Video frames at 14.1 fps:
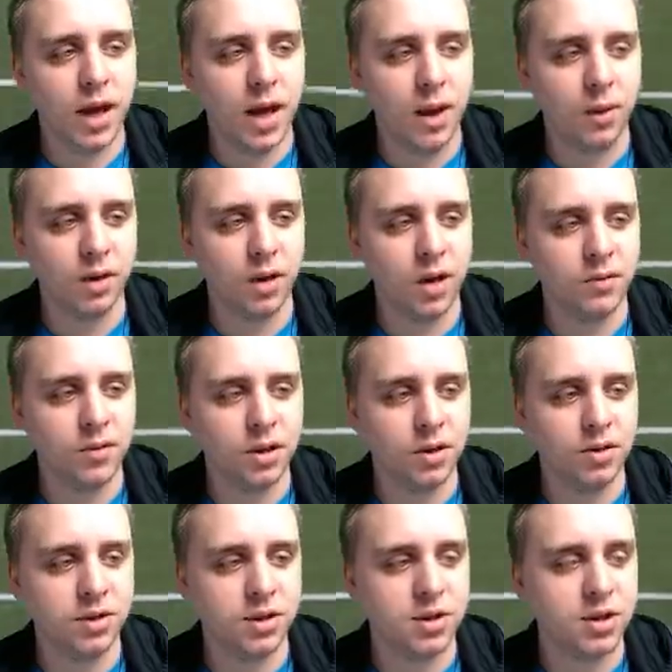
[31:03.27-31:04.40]
yeah, I would love
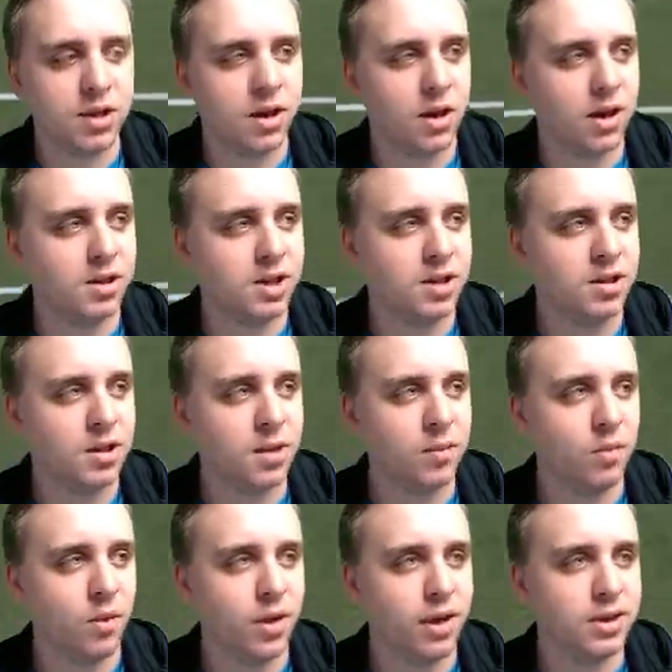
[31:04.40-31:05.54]
to use the Seahawks at
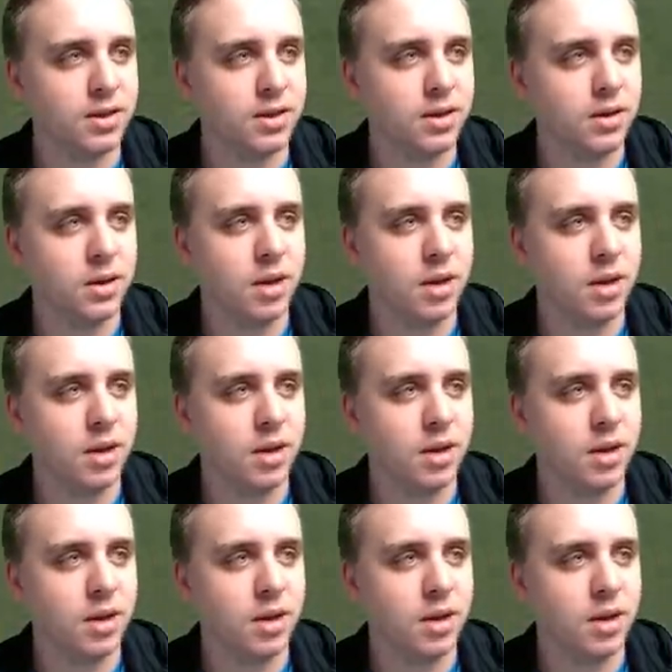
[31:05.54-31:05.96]
some point.